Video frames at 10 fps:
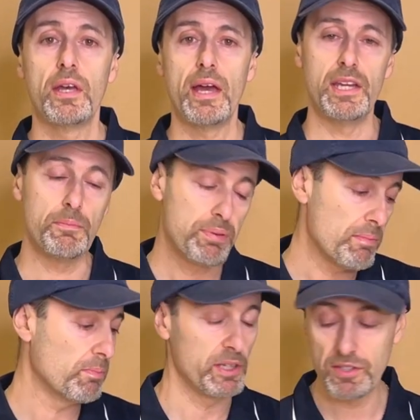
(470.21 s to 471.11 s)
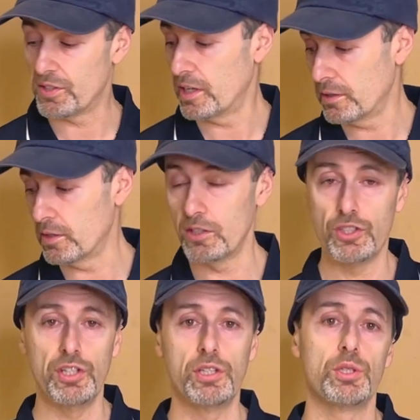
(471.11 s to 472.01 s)
And you've probably seen these
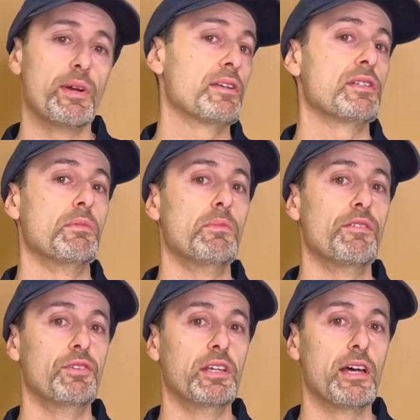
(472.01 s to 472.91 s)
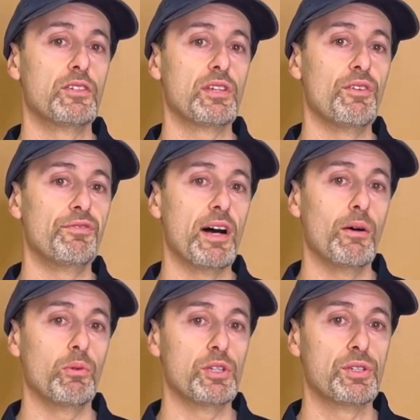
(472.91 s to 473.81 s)
jigs throughout some of my videos so far,
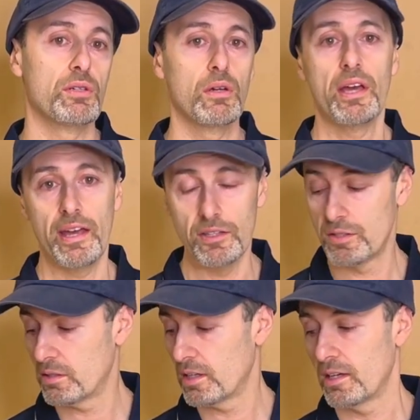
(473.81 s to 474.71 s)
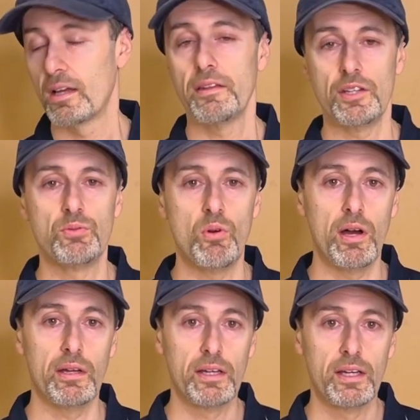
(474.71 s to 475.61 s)
which hence that's
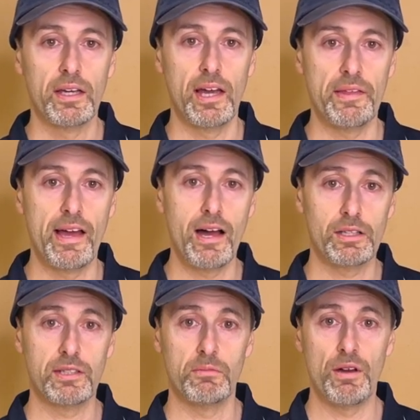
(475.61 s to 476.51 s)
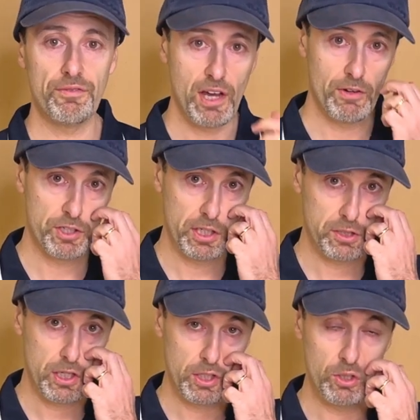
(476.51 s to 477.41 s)
why, you know, they are some of my favorite jigs
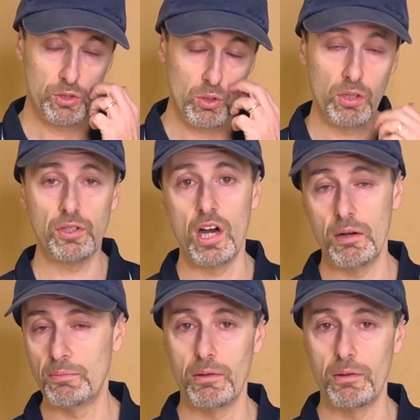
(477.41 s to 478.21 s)
that I use all the time.